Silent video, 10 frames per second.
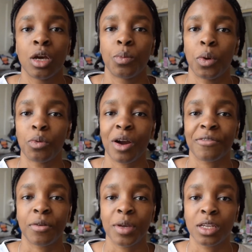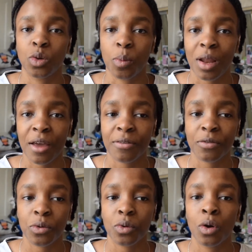were right for me to apply
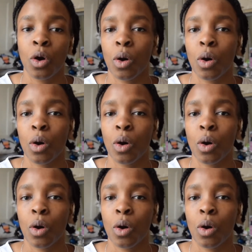for,